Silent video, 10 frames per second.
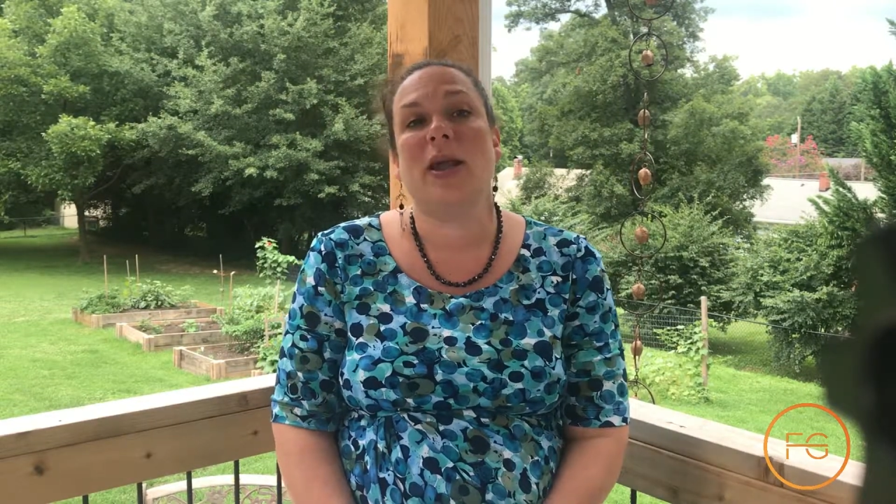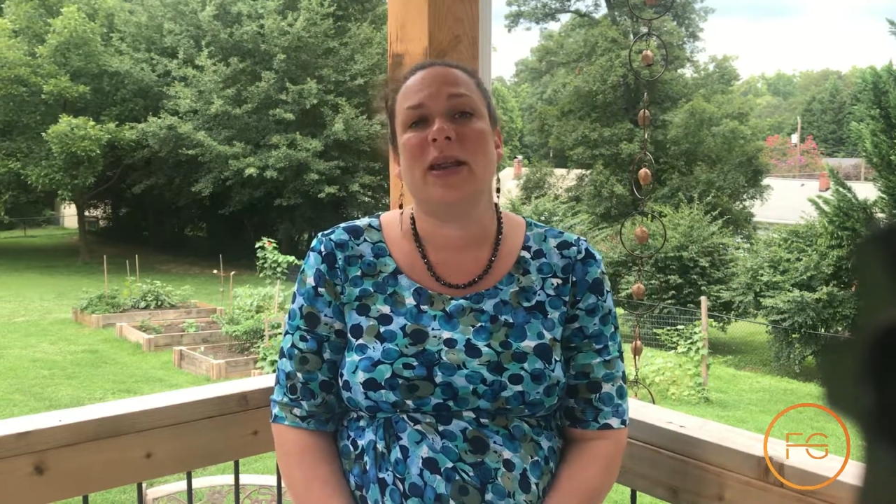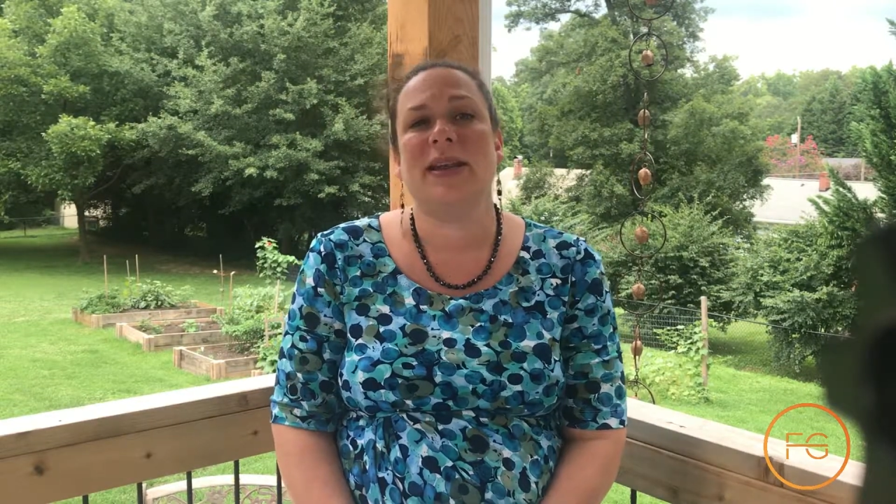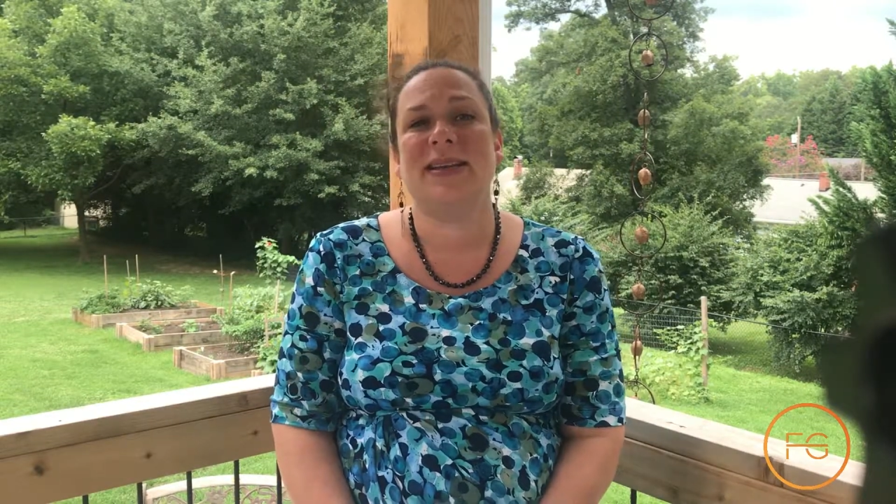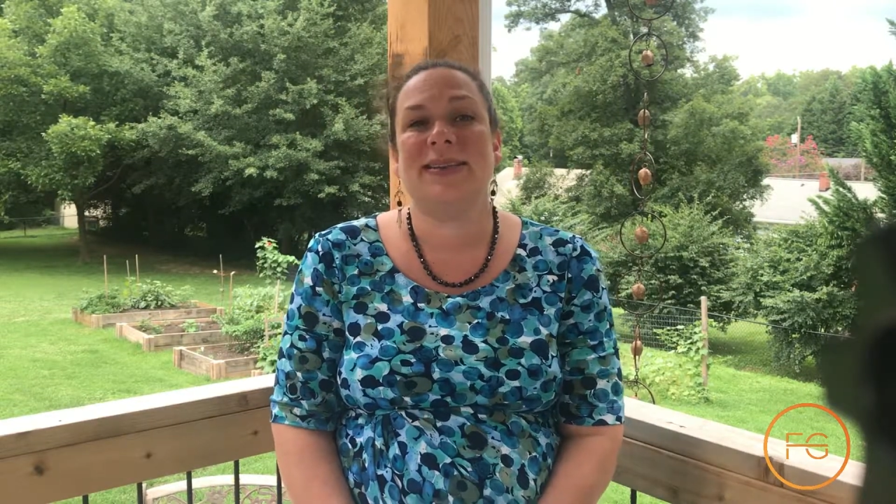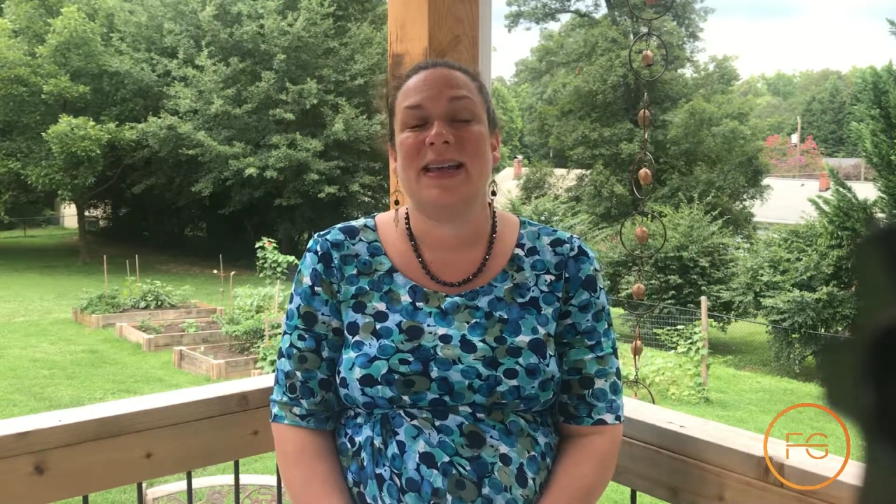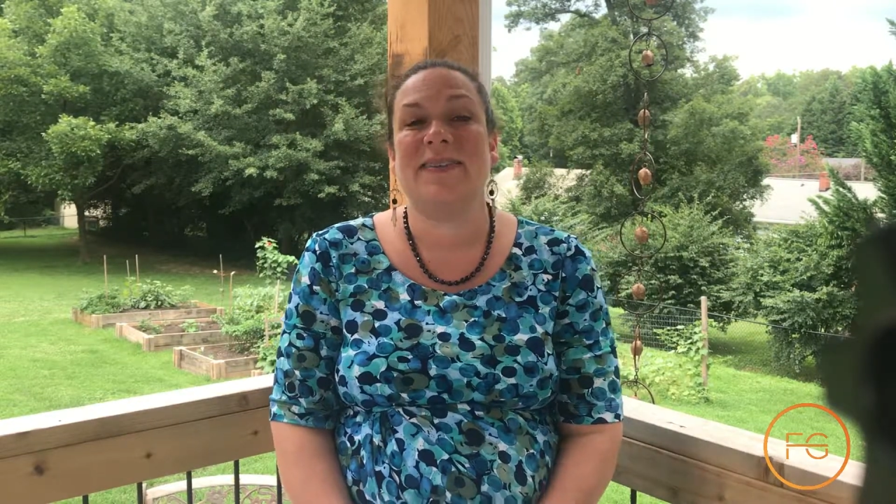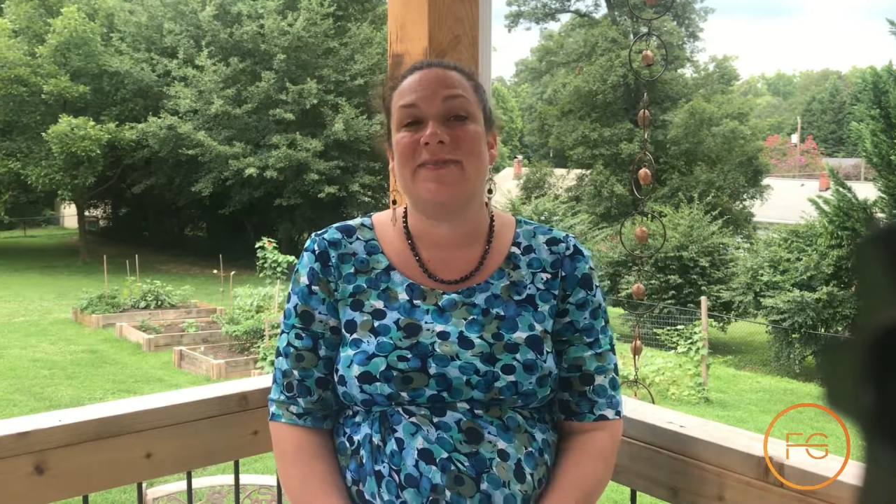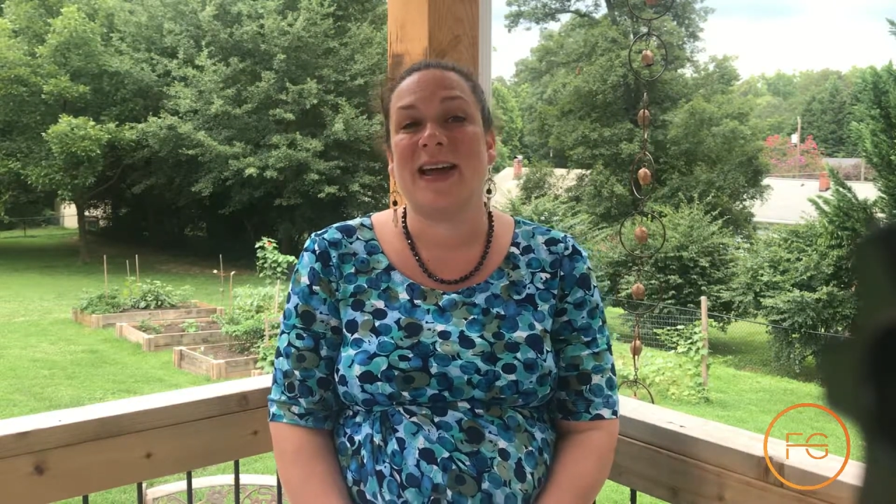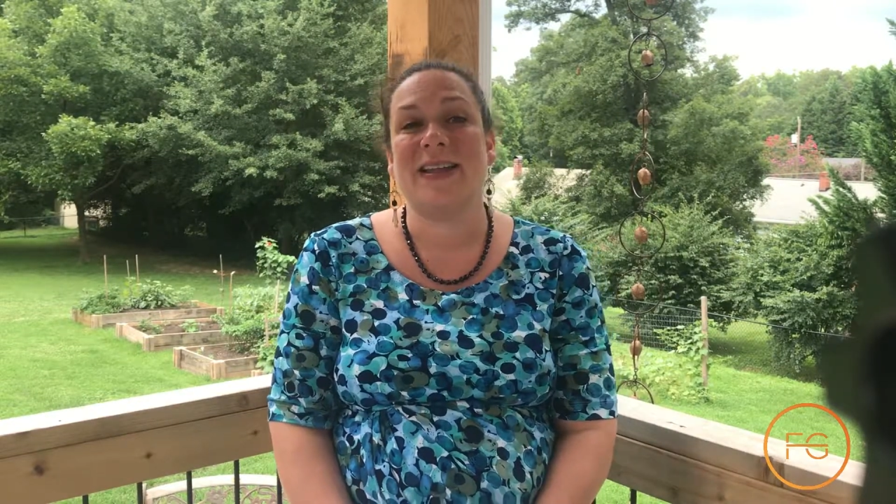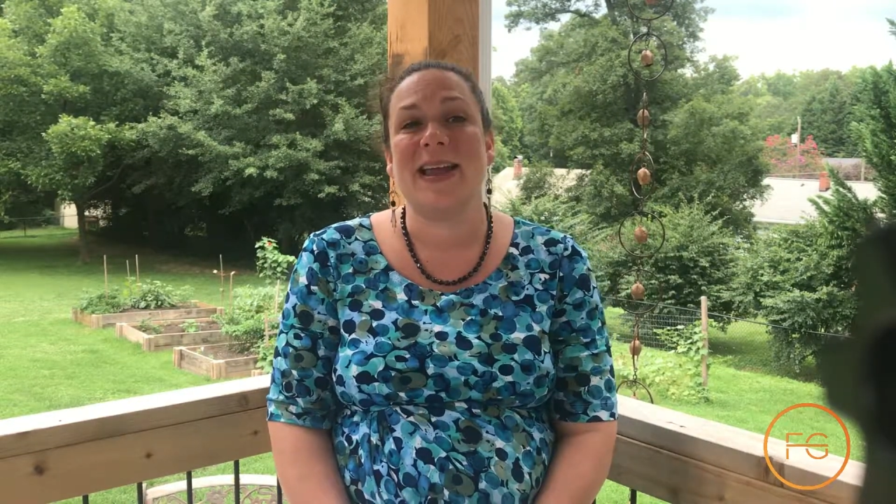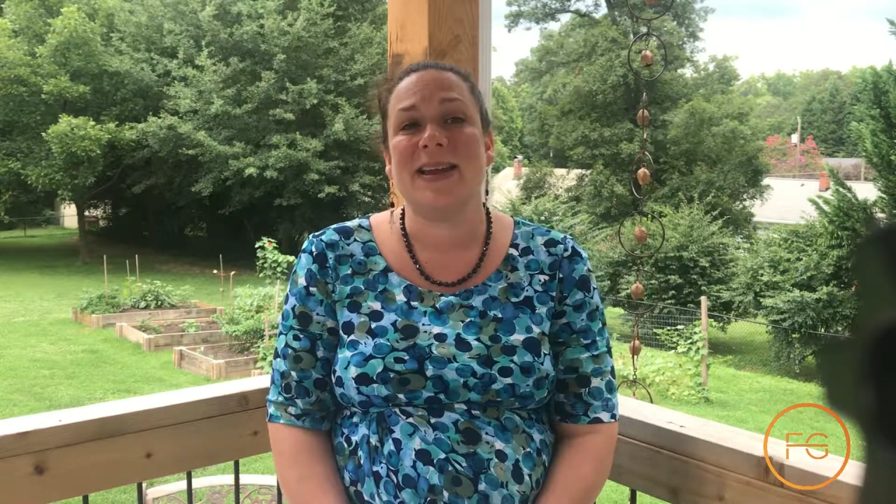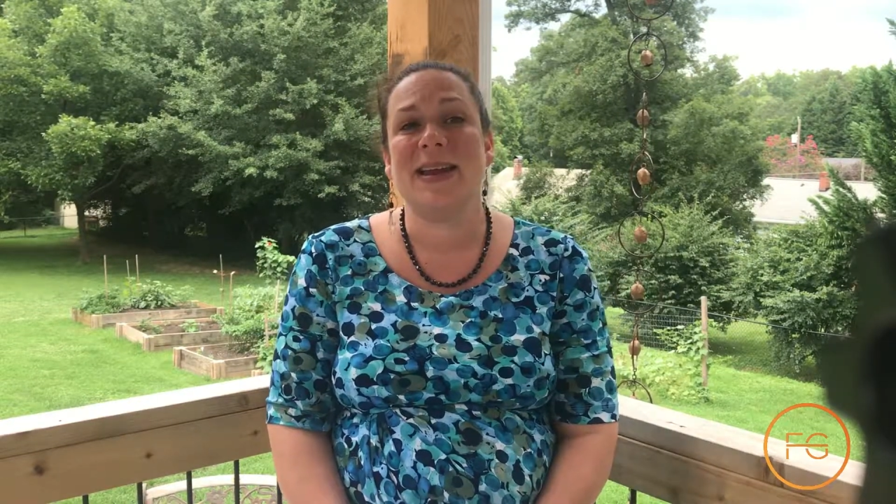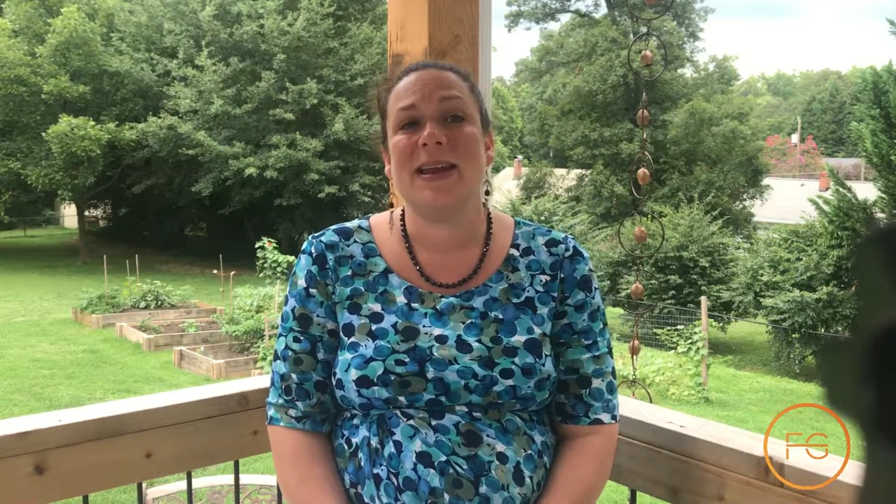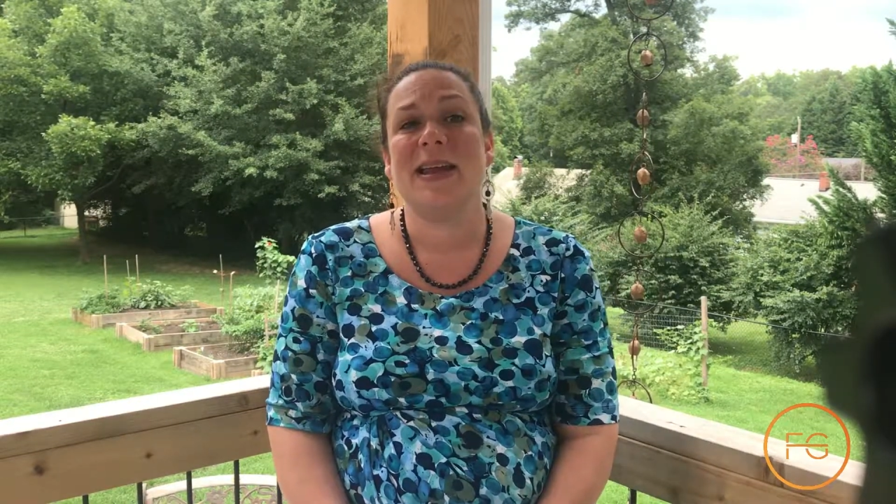entities and define that
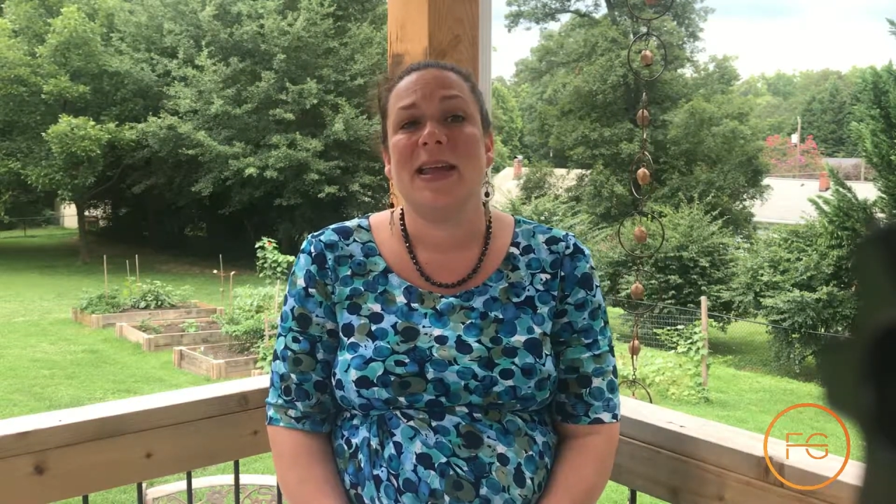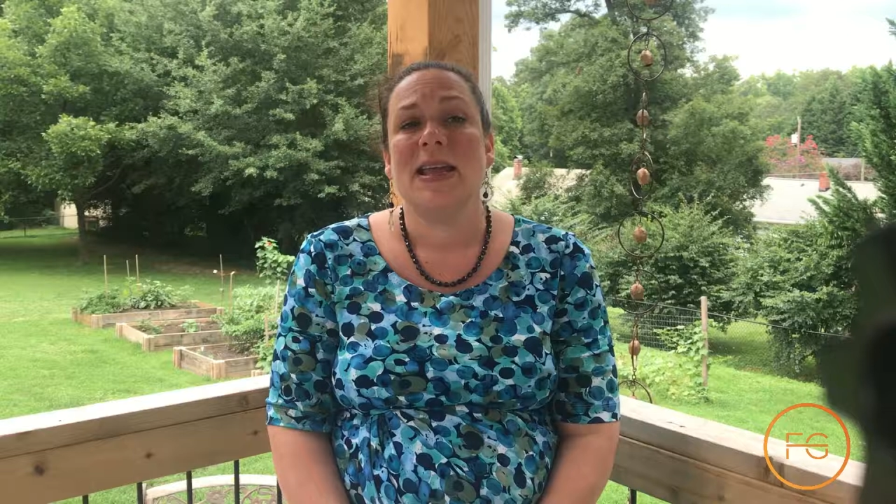need